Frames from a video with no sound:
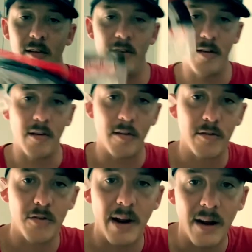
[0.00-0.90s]
just a
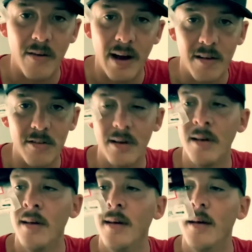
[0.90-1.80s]
straight classic
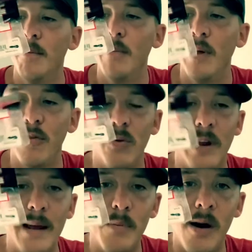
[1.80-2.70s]
Missile
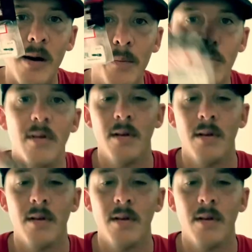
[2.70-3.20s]
D bombs.